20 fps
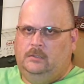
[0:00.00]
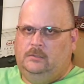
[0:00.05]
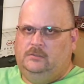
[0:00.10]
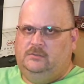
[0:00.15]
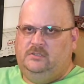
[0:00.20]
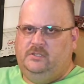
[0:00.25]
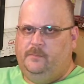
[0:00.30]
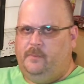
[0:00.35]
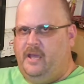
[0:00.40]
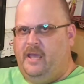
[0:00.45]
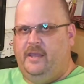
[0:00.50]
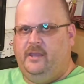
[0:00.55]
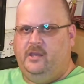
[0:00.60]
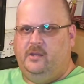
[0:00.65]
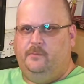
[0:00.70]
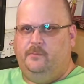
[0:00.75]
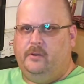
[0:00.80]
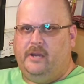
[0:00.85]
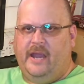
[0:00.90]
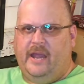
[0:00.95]
You buy a good
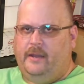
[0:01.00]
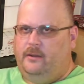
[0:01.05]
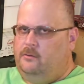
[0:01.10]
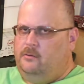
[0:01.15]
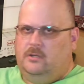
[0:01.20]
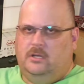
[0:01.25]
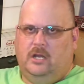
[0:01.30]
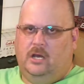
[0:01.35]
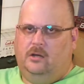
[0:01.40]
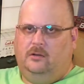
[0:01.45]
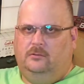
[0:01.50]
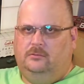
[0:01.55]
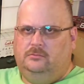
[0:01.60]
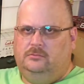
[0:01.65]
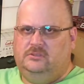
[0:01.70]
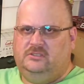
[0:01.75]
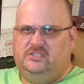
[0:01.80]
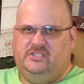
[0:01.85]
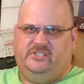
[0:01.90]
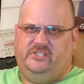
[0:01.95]
brand? No.
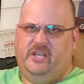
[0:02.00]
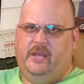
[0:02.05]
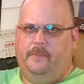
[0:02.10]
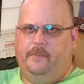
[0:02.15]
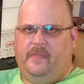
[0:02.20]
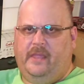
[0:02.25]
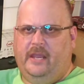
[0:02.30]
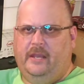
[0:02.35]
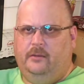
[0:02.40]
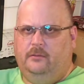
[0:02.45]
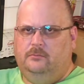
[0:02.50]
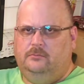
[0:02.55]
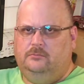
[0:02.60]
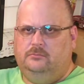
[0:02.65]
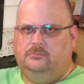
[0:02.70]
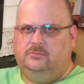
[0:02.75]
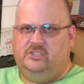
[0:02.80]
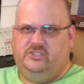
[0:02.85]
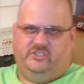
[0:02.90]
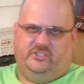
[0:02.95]
It's the same thing,
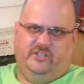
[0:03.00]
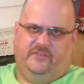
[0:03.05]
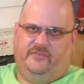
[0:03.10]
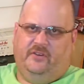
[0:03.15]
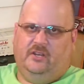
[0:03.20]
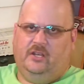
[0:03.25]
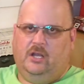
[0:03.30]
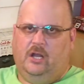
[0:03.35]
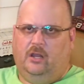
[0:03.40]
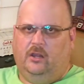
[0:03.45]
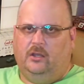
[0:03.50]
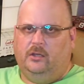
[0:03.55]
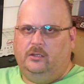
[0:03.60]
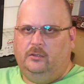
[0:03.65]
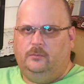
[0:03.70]
just different color.